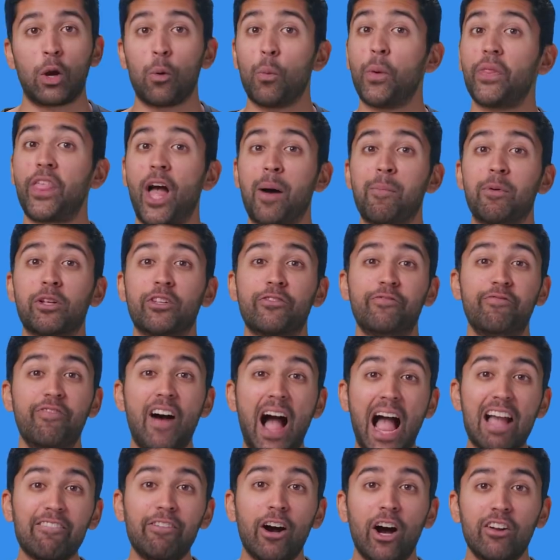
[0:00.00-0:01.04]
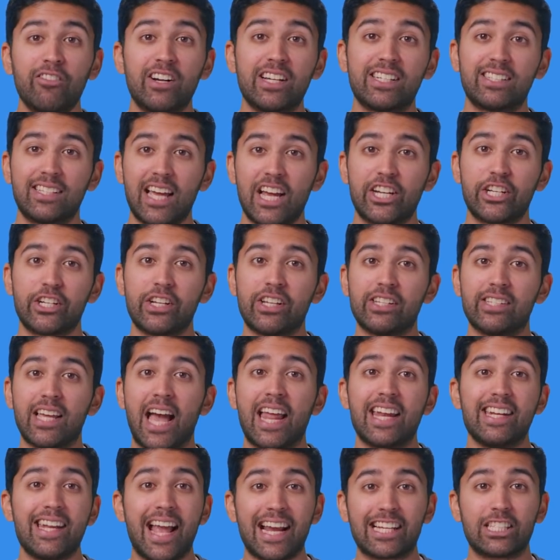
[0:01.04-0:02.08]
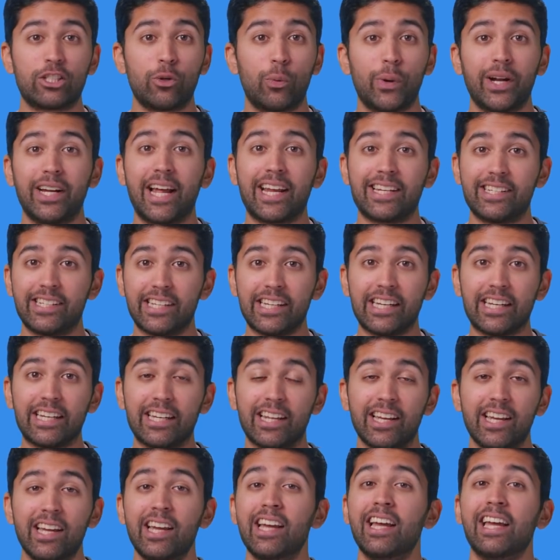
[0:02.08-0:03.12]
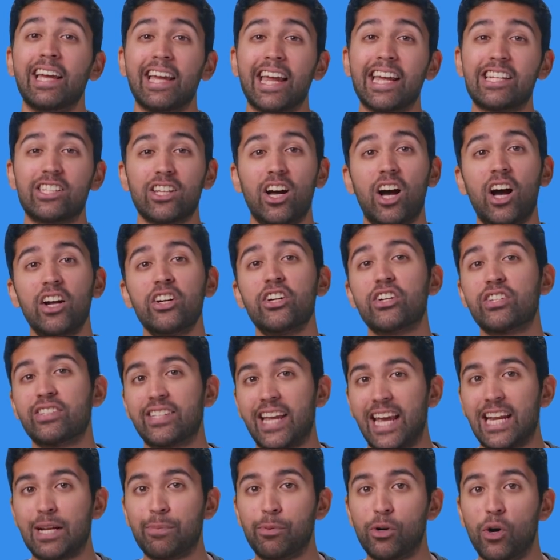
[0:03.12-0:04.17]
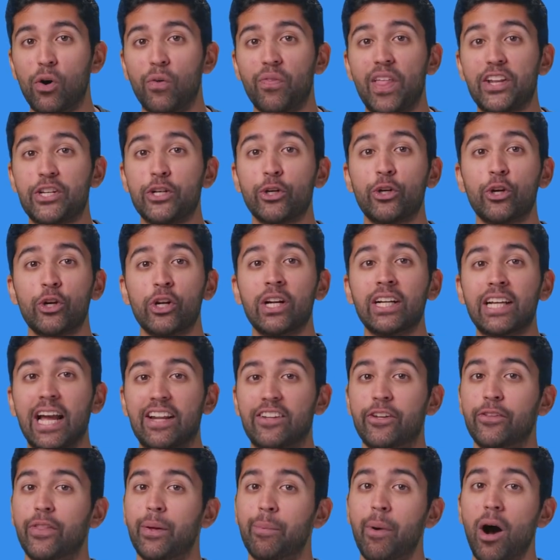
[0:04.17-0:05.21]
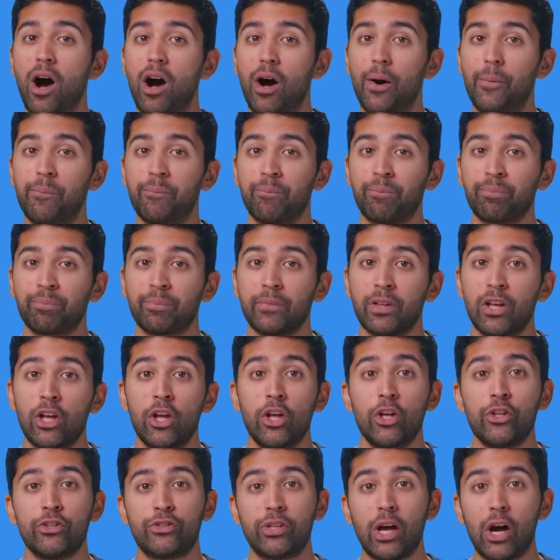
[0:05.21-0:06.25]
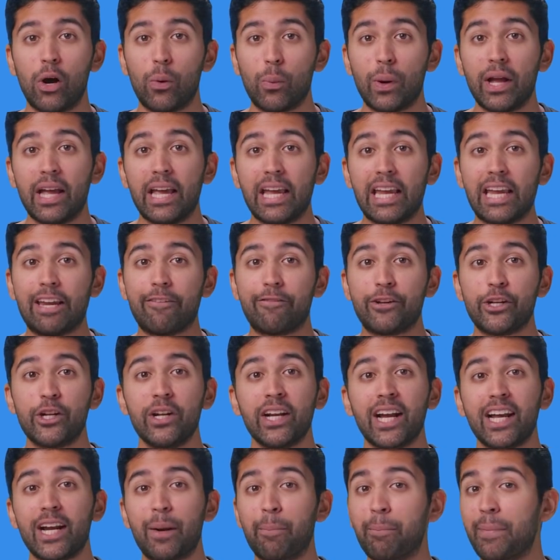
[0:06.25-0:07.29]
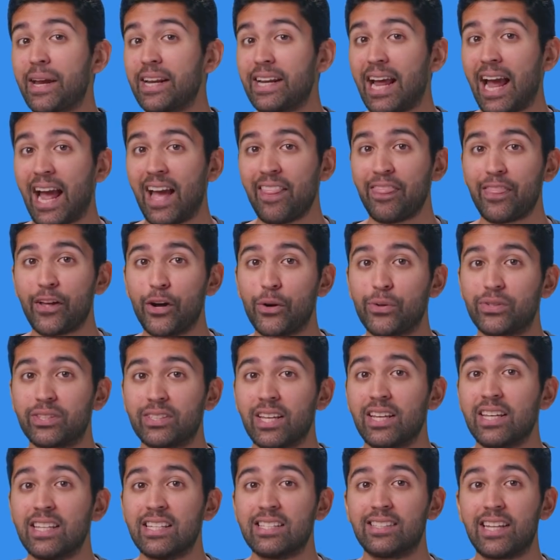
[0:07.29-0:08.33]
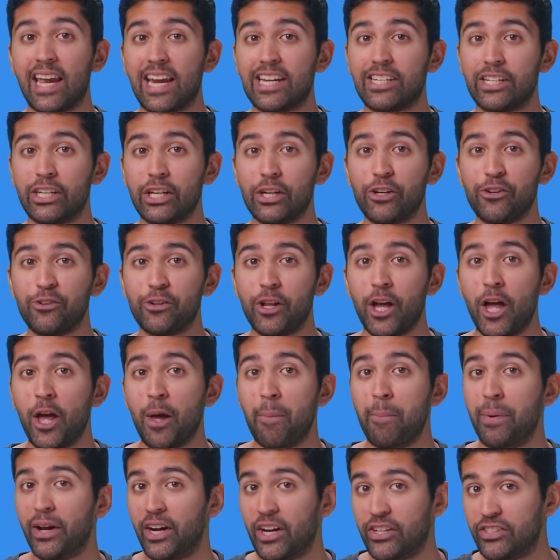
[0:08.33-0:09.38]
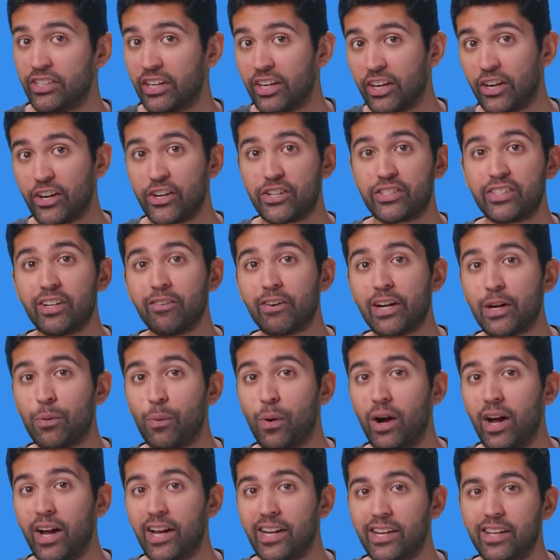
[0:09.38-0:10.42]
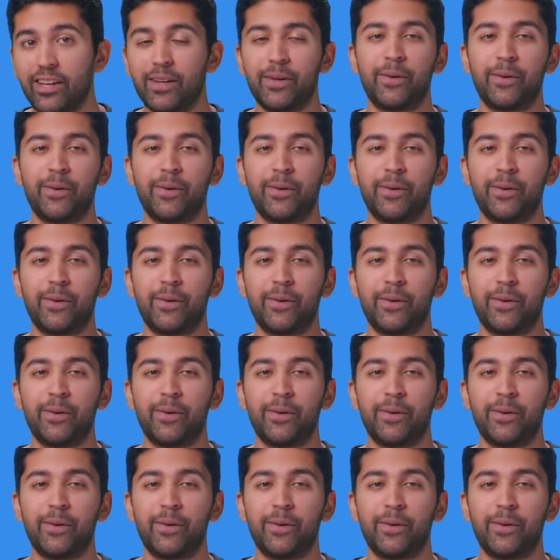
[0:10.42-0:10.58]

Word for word: With almost 500 sessions at Next 2019, it's understandable that you couldn't get to them all. So, if you didn't get to meet Anthos, stay tuned because here's the rewind.